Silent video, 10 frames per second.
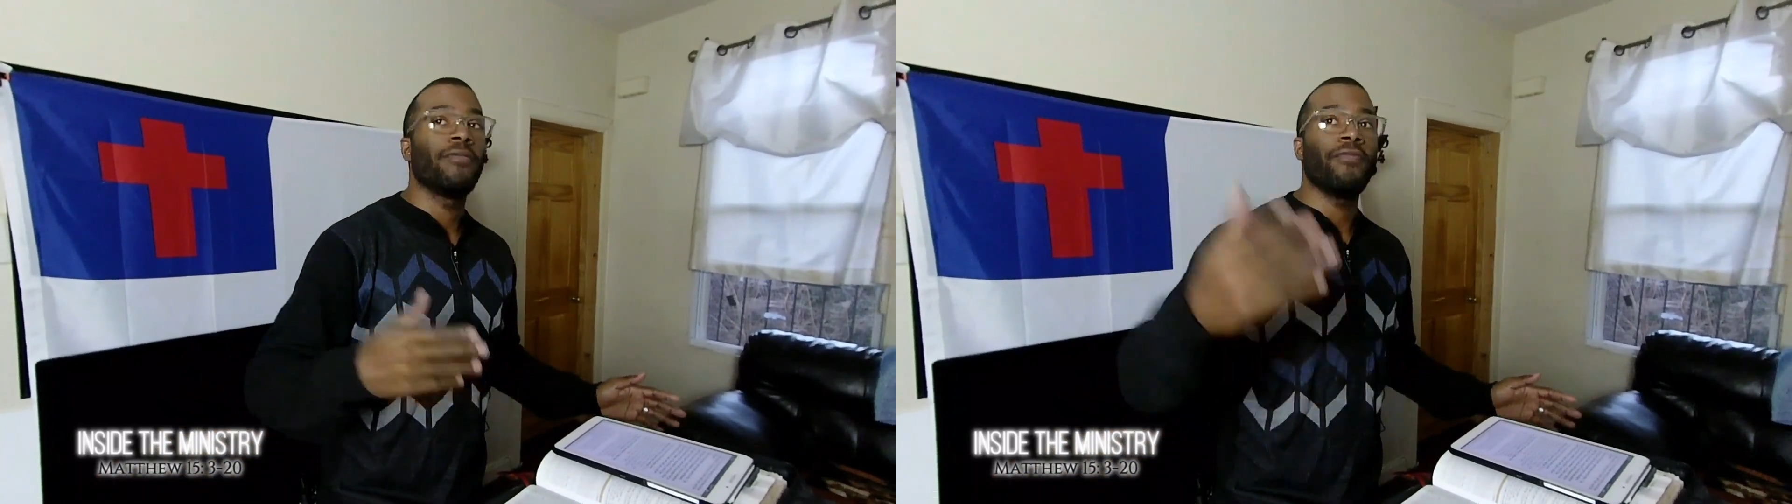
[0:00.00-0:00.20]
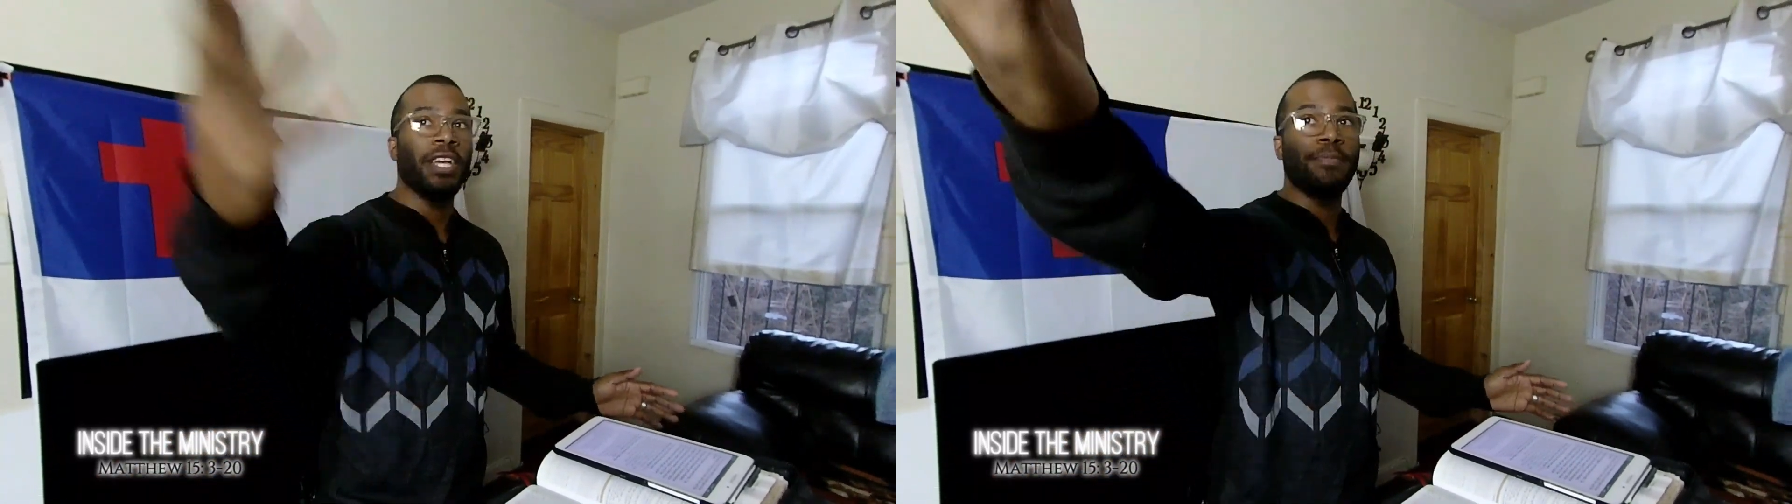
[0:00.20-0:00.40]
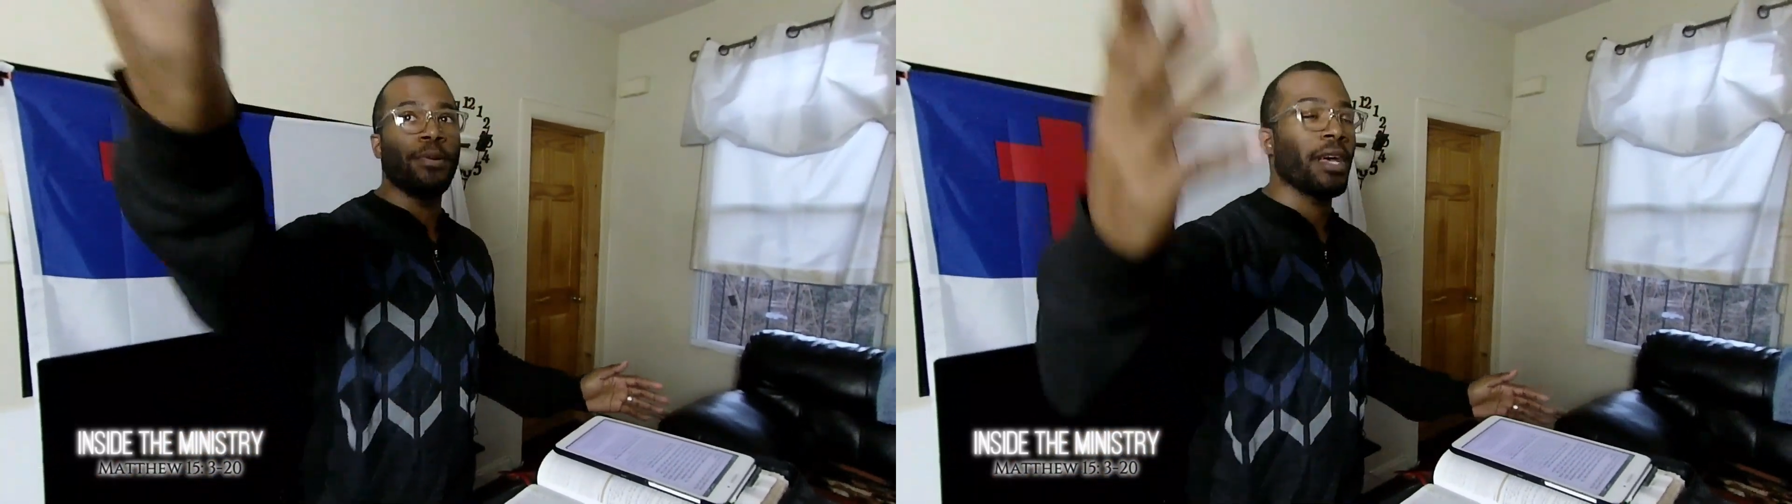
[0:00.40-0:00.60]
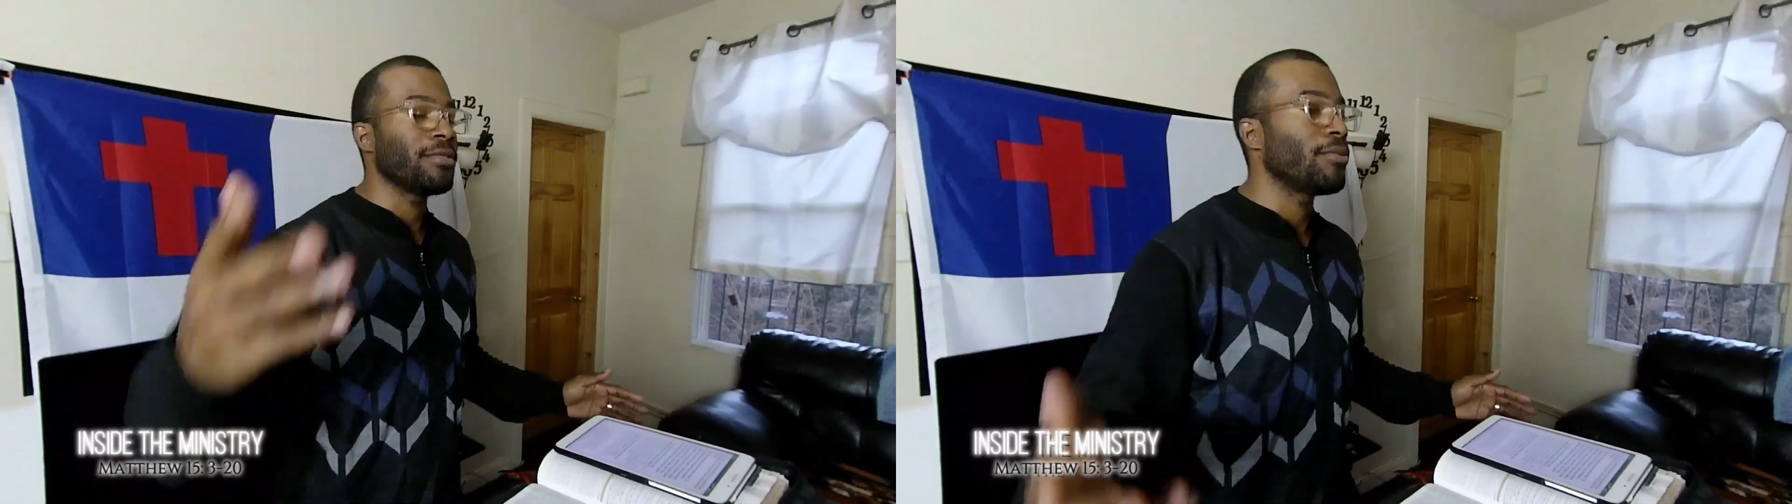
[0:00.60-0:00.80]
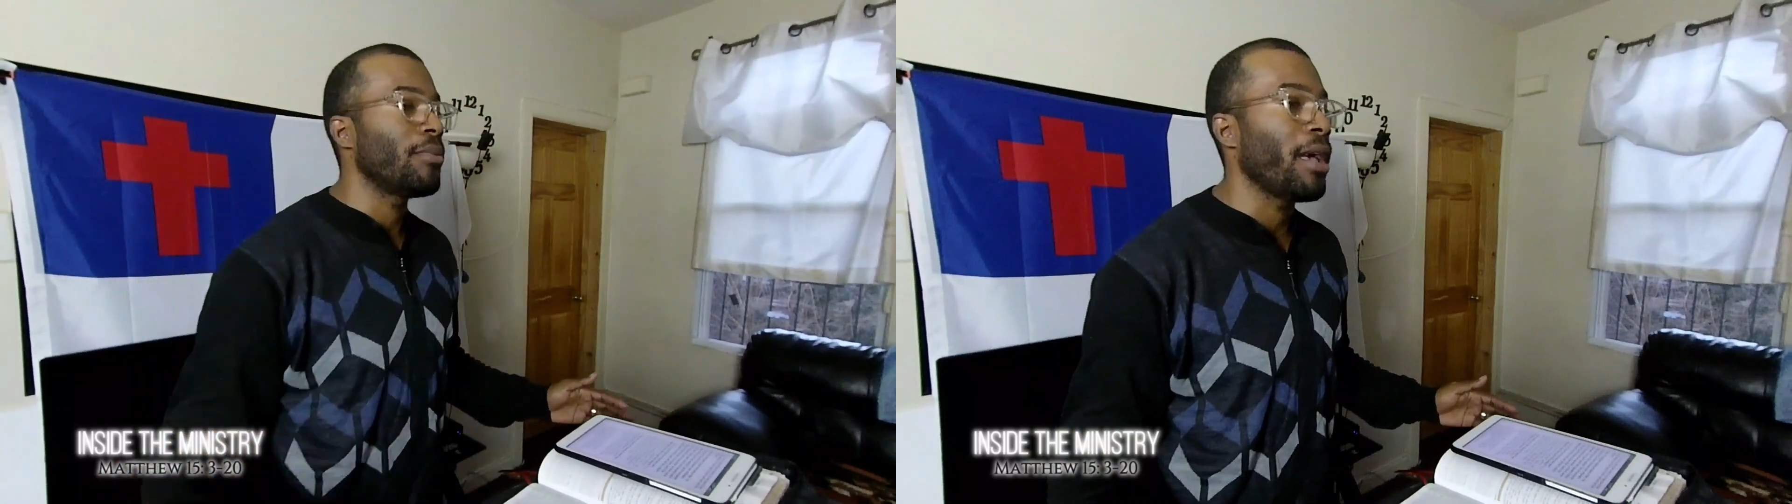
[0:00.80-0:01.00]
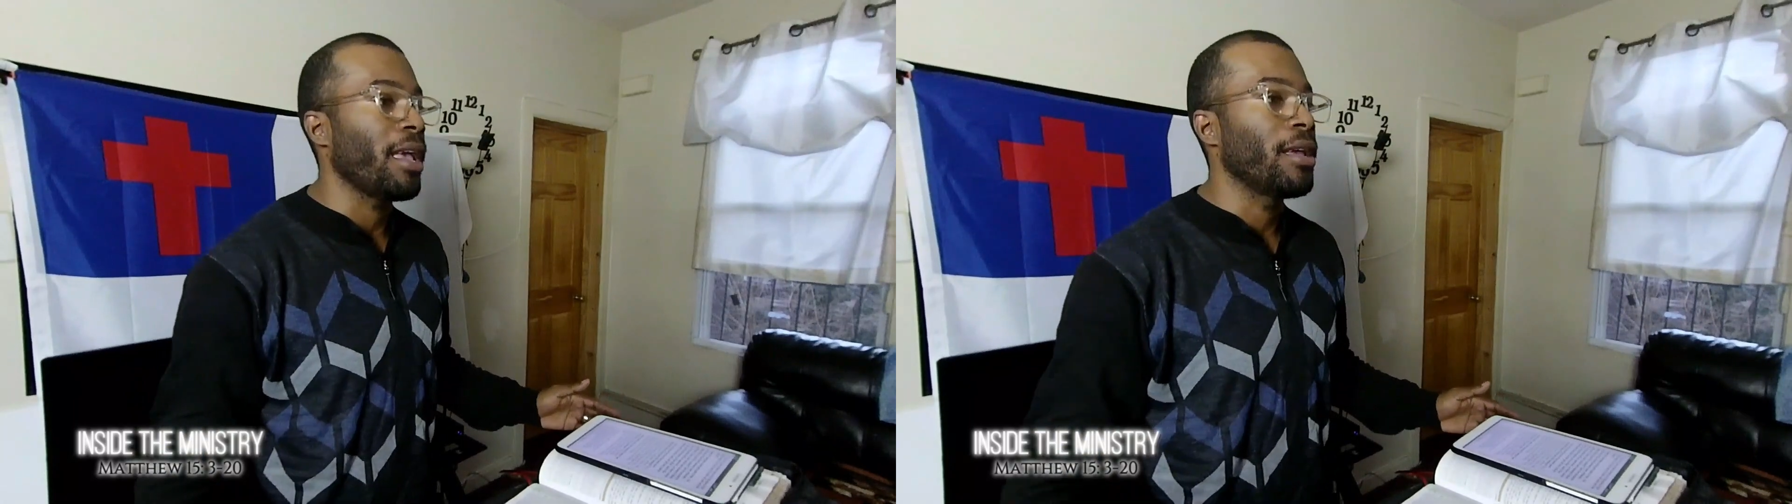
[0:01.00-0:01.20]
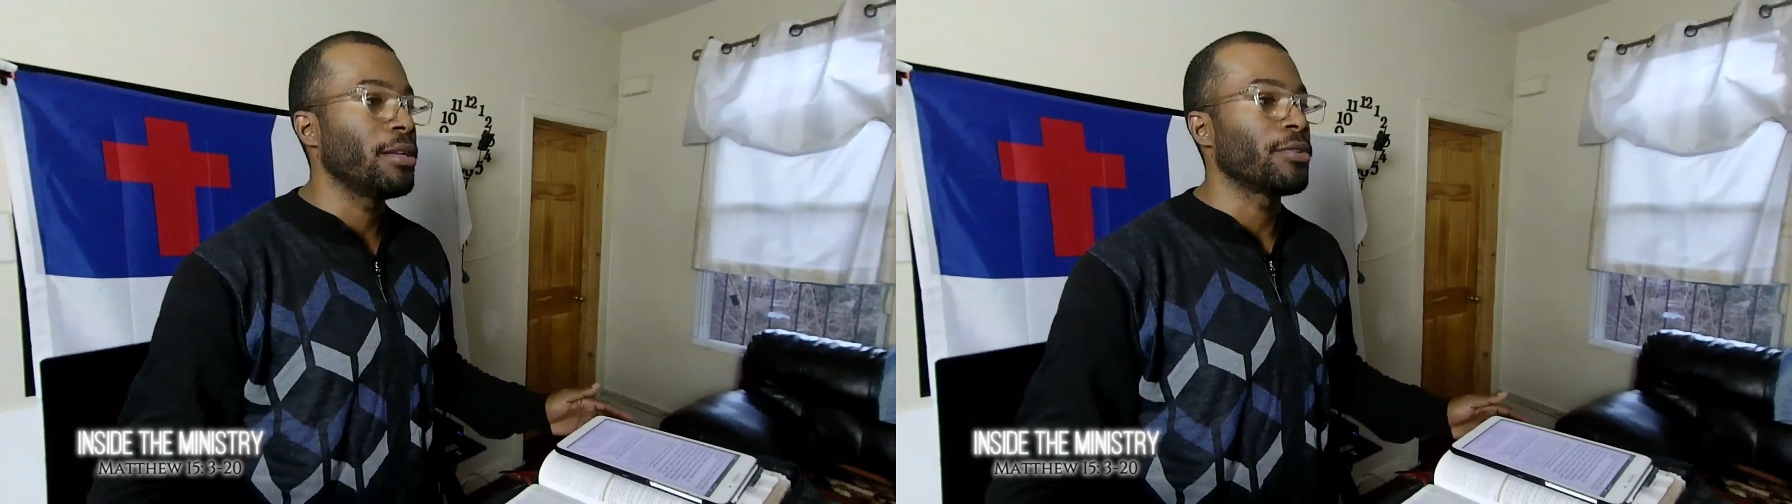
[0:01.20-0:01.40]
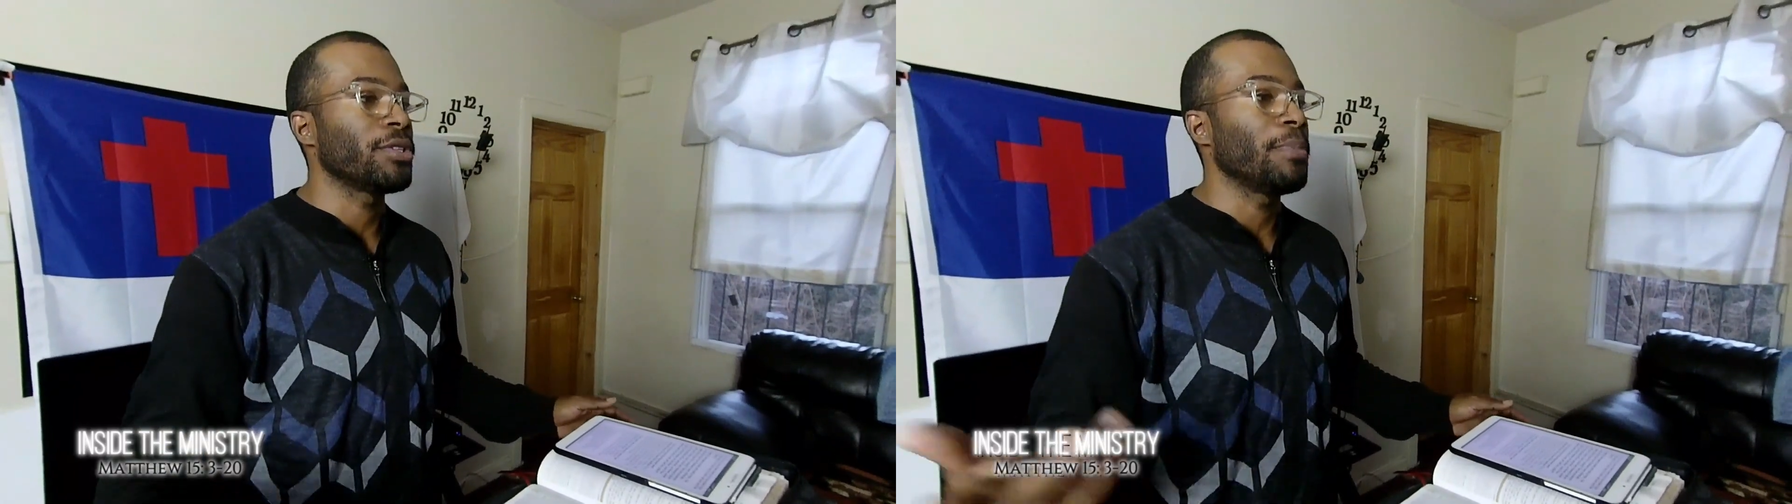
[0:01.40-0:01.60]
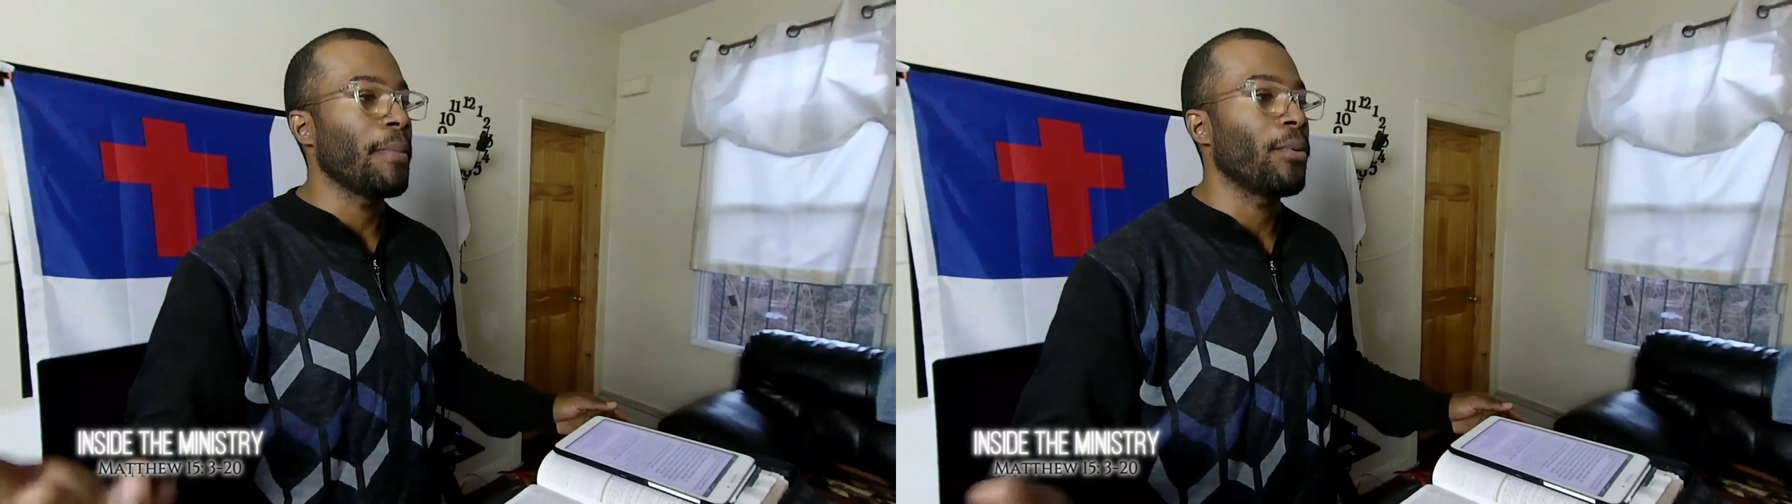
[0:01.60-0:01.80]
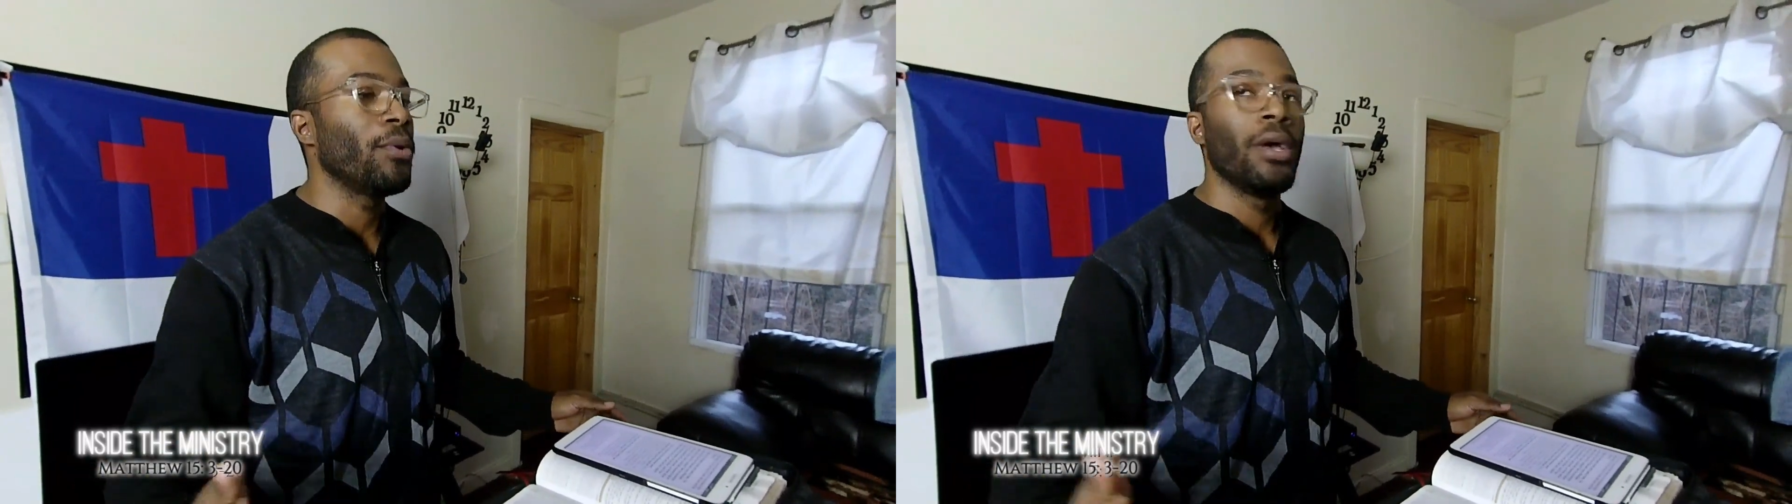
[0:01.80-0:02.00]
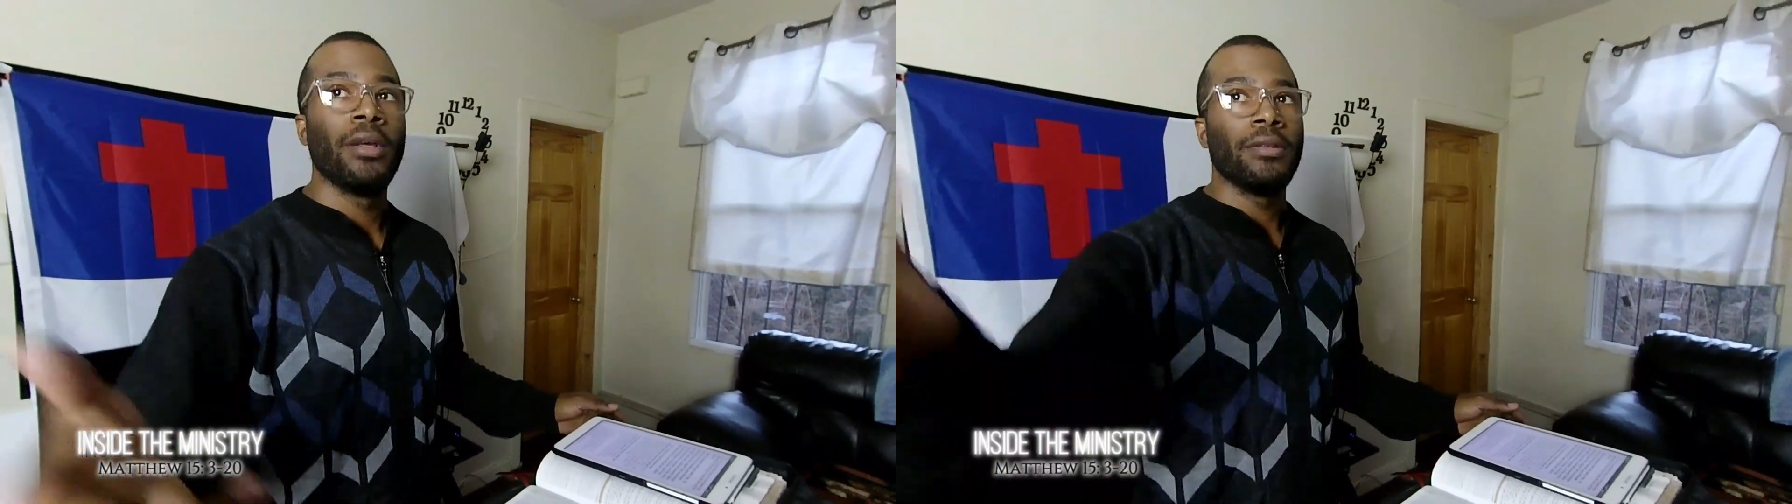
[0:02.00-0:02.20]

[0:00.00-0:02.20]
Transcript: Facebook has a way, you know, some people